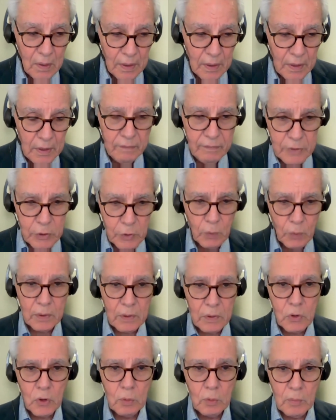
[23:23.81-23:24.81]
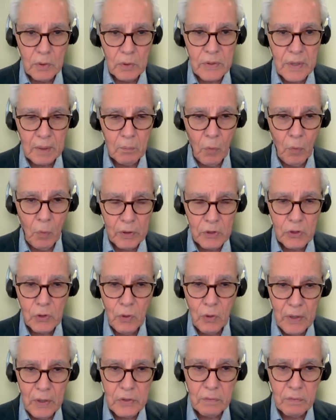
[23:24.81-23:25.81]
individual consumers had more
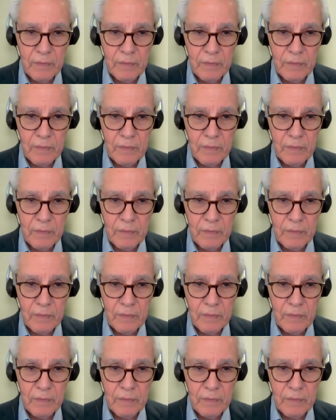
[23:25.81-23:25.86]
choice